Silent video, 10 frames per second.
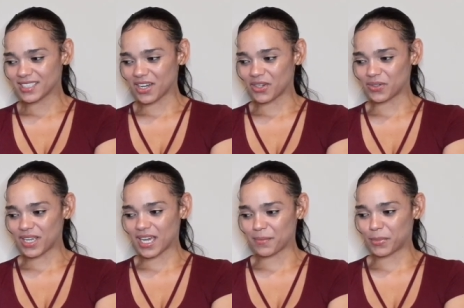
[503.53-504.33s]
So
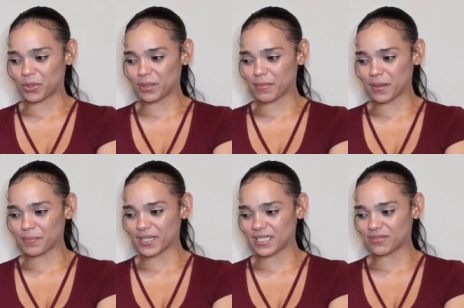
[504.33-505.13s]
yeah, booty
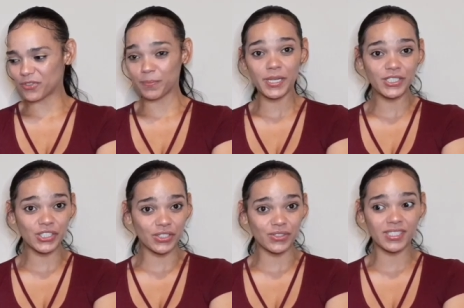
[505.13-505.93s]
bumping for
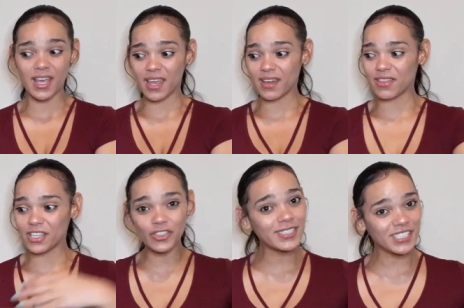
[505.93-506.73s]
pictures in
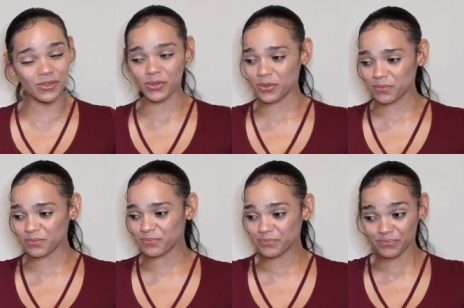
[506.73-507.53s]
the dressing
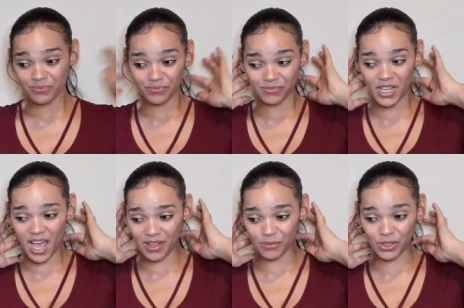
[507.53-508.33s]
room.
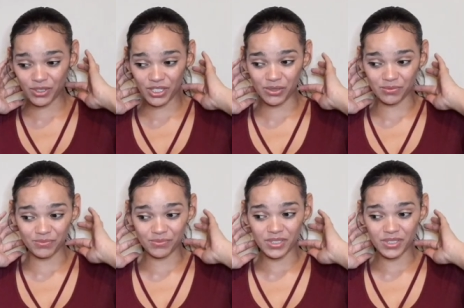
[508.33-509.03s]
Yeah, real cute.